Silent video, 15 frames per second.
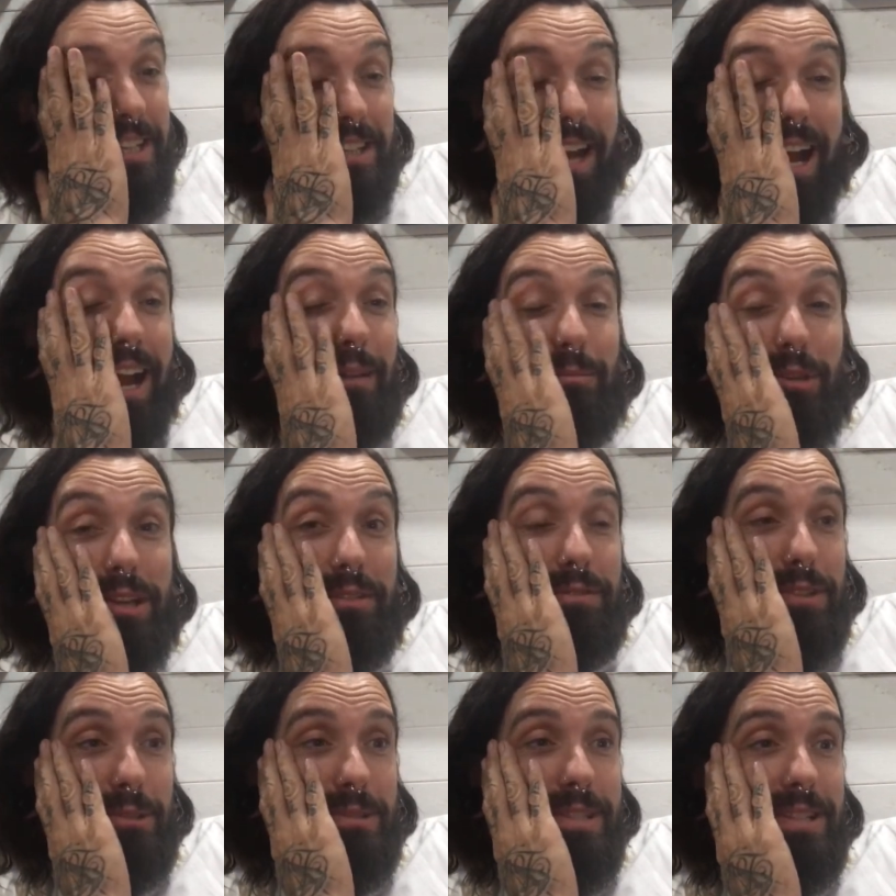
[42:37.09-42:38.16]
I'm looking
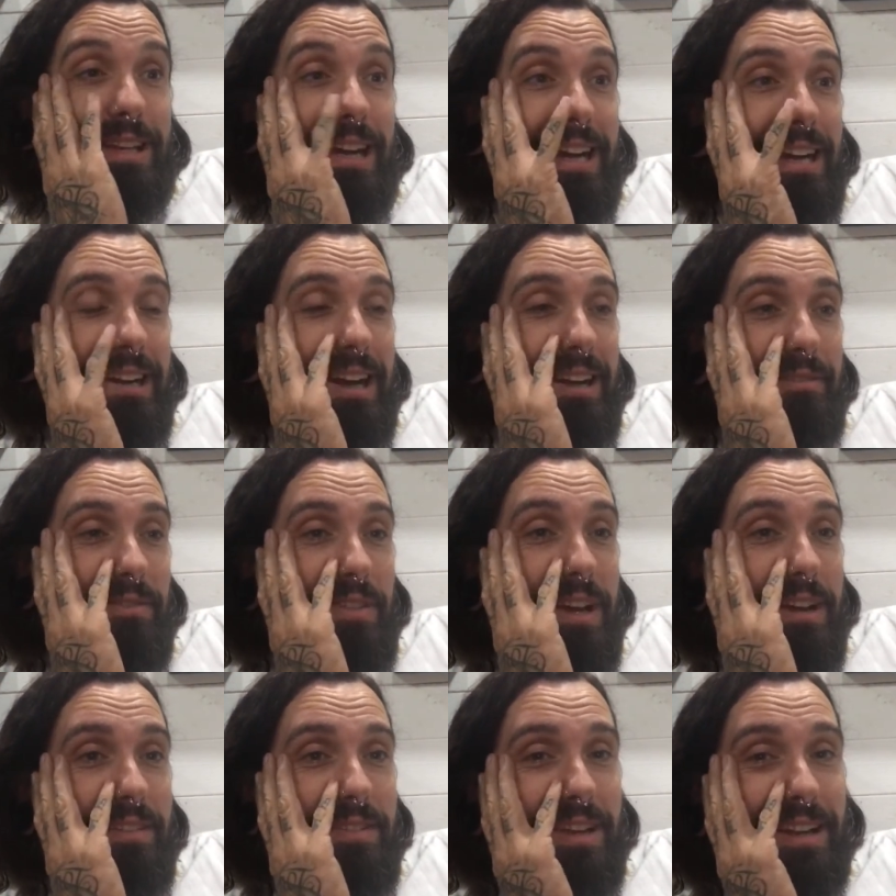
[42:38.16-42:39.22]
forward to that.
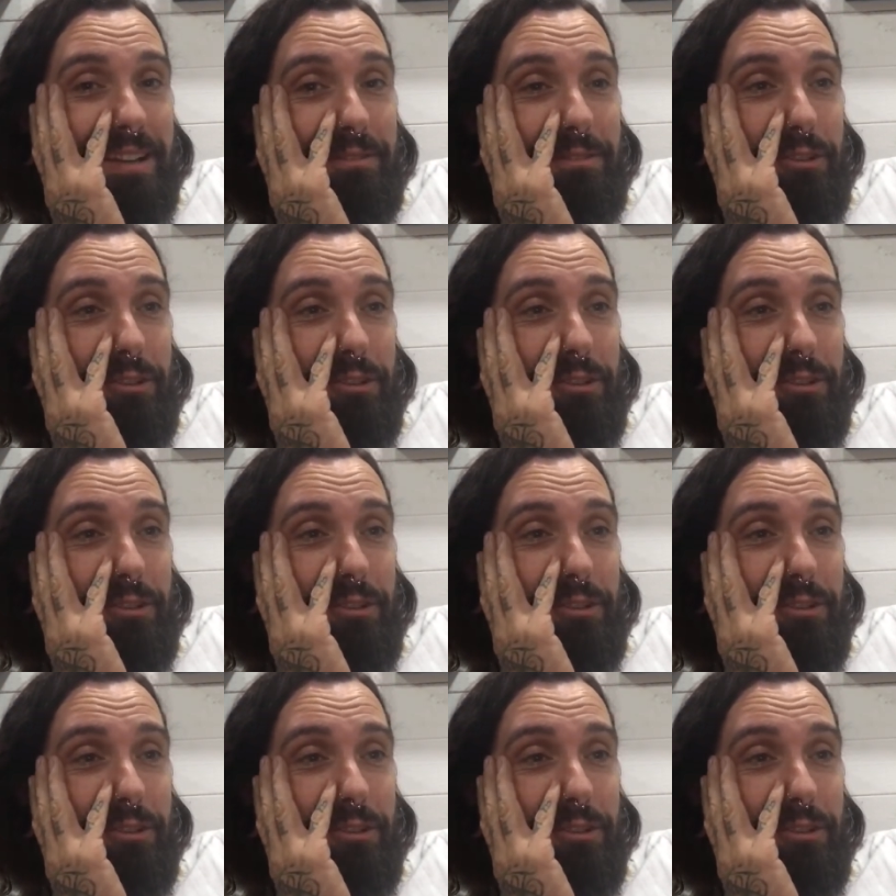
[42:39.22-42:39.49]
That